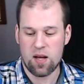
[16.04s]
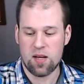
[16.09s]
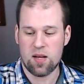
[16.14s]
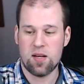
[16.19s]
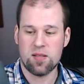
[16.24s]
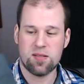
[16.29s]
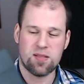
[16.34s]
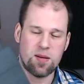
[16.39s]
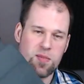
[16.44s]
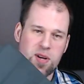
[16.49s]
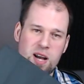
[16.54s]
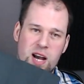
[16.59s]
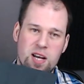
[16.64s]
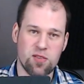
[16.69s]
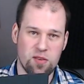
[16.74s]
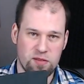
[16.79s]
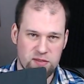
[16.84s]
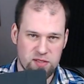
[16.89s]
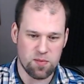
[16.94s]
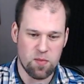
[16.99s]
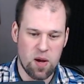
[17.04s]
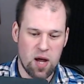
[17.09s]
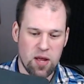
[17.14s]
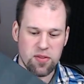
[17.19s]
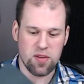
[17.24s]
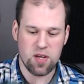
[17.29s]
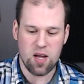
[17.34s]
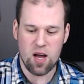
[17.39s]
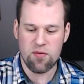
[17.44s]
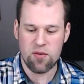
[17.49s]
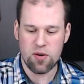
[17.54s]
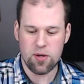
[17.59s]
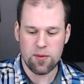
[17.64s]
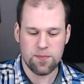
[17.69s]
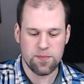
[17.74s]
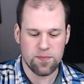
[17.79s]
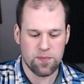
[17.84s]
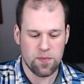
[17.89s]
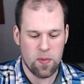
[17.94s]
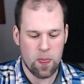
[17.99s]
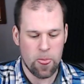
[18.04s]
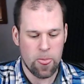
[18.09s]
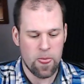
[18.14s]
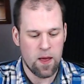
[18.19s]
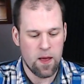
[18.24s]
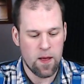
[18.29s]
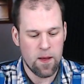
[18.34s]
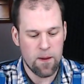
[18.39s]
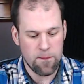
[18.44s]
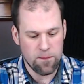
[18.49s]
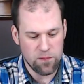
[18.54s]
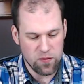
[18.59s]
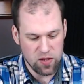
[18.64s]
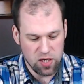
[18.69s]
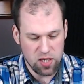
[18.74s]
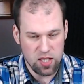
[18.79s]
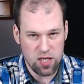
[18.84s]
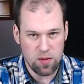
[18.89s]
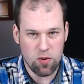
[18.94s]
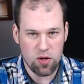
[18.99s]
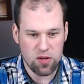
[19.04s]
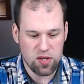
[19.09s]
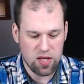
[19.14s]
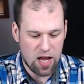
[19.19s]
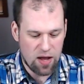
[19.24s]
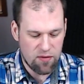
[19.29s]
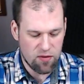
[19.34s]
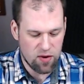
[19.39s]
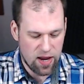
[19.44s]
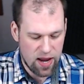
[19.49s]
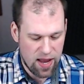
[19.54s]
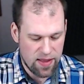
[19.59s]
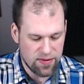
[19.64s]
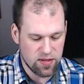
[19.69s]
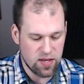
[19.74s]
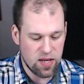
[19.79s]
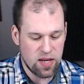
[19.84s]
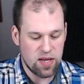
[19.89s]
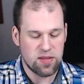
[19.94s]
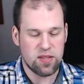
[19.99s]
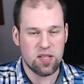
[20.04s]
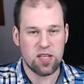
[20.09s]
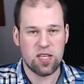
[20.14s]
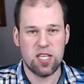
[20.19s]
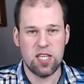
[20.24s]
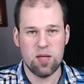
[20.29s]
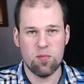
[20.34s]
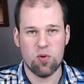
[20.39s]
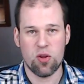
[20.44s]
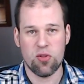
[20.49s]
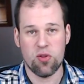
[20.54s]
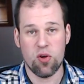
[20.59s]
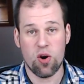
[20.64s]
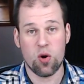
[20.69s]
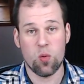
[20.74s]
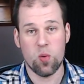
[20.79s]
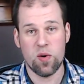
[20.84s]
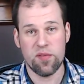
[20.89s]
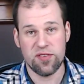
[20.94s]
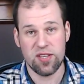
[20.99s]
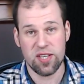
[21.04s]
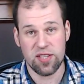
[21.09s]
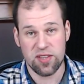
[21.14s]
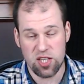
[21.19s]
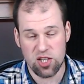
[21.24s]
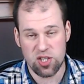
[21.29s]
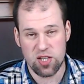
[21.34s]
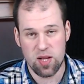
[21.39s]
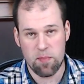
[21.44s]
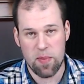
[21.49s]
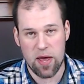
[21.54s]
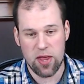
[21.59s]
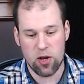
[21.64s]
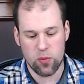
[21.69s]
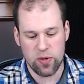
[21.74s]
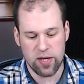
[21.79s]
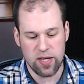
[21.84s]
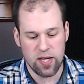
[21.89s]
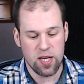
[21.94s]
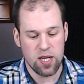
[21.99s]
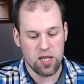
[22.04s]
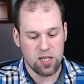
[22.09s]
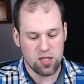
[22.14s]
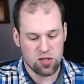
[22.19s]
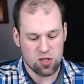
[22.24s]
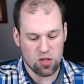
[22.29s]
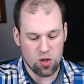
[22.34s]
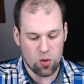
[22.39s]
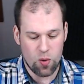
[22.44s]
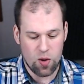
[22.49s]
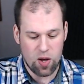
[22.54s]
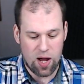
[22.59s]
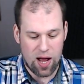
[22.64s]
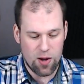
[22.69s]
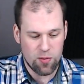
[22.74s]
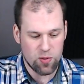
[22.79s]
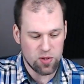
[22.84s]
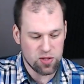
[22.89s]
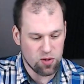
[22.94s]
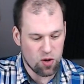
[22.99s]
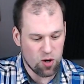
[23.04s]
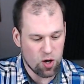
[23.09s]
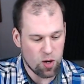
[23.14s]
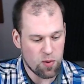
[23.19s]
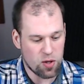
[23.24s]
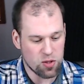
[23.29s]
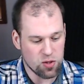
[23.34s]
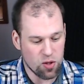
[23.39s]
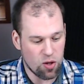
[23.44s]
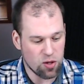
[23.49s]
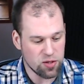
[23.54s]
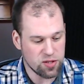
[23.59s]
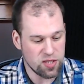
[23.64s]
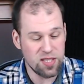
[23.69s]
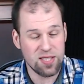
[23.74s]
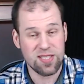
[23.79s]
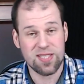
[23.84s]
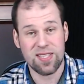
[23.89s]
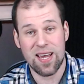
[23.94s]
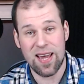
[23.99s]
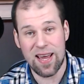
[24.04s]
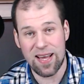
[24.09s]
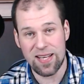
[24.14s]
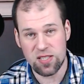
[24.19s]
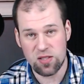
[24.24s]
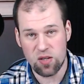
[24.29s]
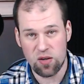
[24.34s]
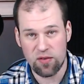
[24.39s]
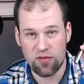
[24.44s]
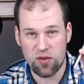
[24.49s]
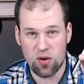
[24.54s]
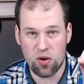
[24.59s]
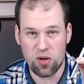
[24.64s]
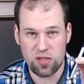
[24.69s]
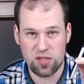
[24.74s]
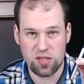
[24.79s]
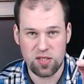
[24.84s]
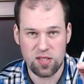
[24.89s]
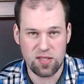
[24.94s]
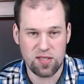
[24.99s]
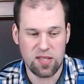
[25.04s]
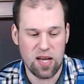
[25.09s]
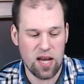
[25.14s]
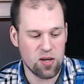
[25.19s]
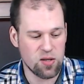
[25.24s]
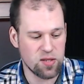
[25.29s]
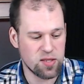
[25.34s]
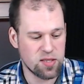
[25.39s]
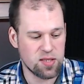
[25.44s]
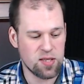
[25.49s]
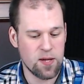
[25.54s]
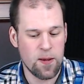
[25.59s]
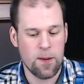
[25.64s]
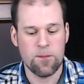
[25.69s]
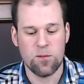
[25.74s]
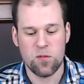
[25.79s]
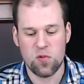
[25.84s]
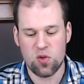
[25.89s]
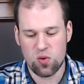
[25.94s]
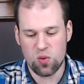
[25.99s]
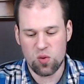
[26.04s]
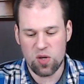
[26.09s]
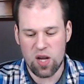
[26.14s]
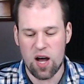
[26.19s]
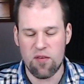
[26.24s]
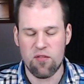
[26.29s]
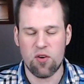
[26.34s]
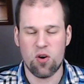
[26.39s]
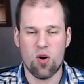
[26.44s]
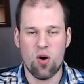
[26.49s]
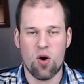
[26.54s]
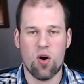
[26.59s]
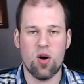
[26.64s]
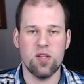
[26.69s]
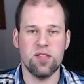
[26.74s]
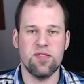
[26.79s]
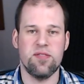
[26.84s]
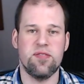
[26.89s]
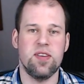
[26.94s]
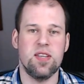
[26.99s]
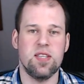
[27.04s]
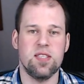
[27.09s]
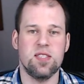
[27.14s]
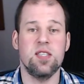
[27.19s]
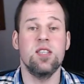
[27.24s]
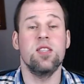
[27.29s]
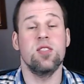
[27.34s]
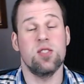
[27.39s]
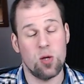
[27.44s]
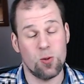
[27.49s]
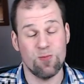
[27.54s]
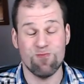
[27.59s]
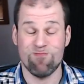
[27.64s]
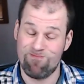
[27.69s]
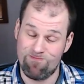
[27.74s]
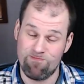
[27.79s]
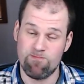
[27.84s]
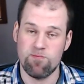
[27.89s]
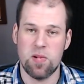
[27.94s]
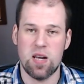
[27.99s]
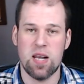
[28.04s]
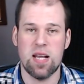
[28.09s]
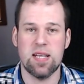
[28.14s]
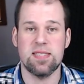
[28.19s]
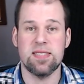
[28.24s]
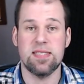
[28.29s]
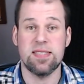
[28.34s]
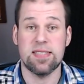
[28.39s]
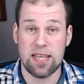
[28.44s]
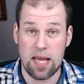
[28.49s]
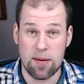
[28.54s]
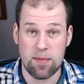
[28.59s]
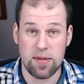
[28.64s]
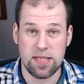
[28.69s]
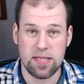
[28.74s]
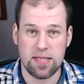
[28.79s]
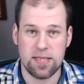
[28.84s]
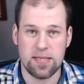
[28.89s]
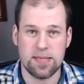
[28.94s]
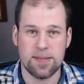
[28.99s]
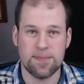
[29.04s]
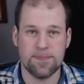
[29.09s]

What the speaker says: some kind of smart cover, the keyboard cover and the keyboard dock with the additional battery. So I will talk about all these and of course the stylus to cover all the things. So let's damn it.